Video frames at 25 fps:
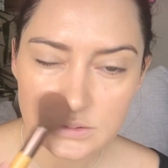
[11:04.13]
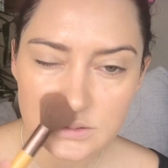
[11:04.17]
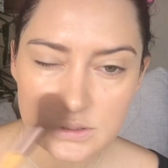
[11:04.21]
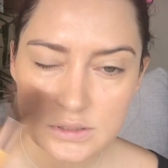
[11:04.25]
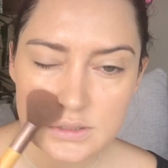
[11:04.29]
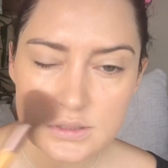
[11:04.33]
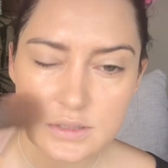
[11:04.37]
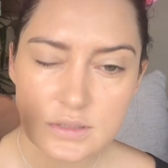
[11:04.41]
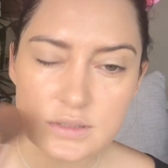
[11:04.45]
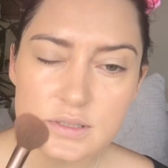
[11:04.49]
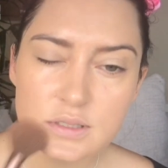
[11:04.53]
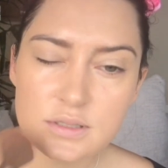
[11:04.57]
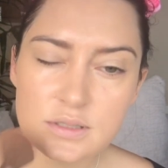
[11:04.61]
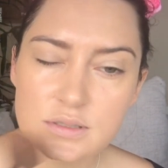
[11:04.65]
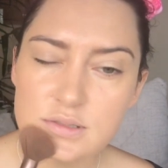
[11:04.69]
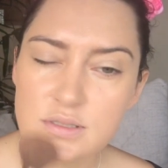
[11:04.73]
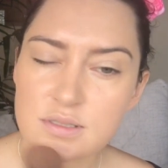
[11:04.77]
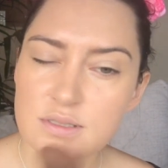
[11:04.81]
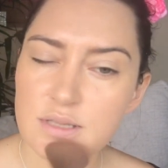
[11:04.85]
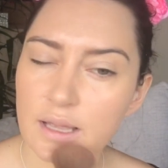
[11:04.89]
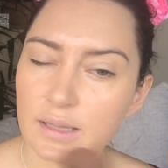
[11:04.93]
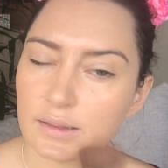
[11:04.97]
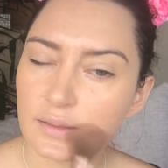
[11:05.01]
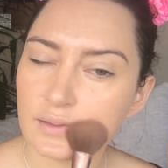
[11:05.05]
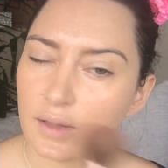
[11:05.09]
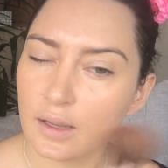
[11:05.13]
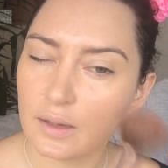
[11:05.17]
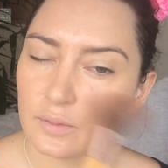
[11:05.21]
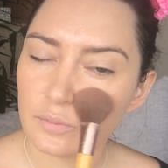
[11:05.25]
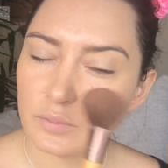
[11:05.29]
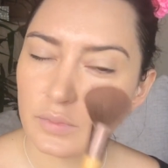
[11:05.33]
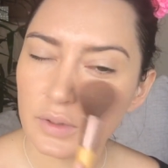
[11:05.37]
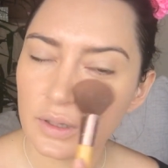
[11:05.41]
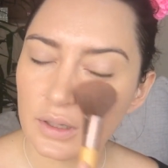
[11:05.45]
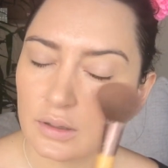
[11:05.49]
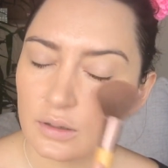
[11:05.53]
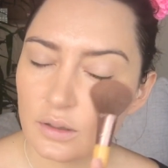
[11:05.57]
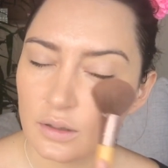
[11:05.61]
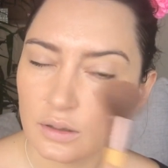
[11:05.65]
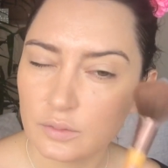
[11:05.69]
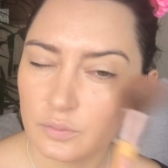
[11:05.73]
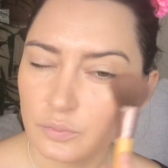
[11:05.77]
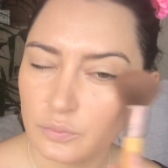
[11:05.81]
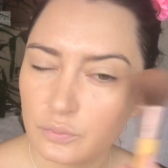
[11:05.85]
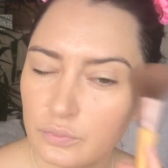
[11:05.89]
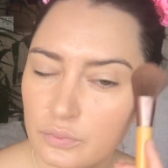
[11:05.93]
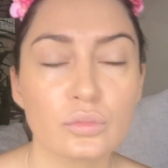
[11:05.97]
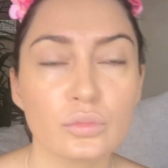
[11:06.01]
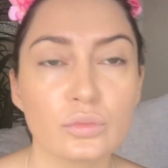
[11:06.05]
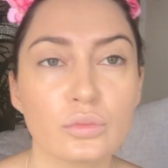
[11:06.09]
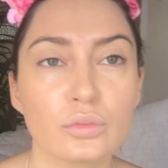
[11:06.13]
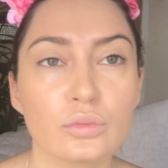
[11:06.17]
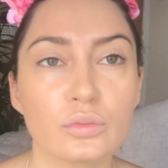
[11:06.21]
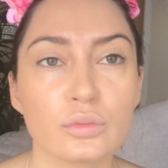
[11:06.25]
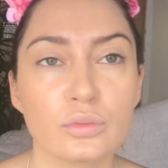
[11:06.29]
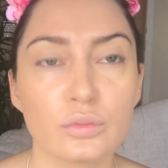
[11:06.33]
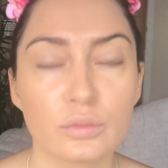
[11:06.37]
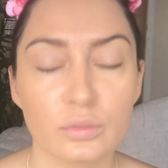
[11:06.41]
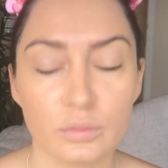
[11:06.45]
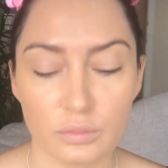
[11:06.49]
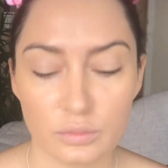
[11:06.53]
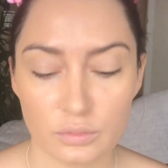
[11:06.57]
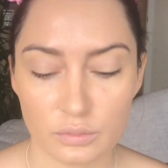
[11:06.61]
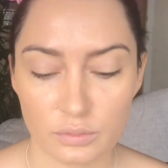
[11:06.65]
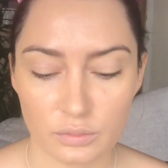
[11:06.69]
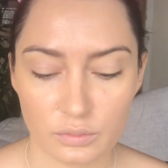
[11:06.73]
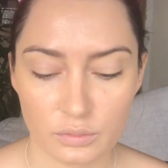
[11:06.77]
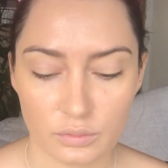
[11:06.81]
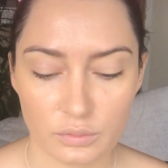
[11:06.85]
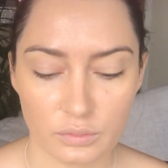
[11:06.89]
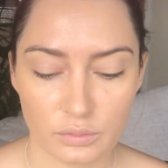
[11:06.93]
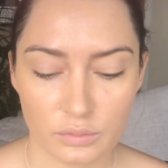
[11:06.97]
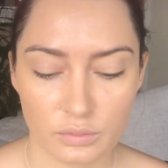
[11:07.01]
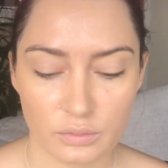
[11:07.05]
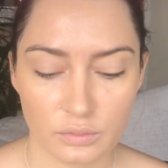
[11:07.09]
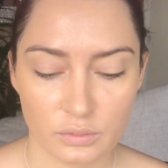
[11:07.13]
just to set that makeup. You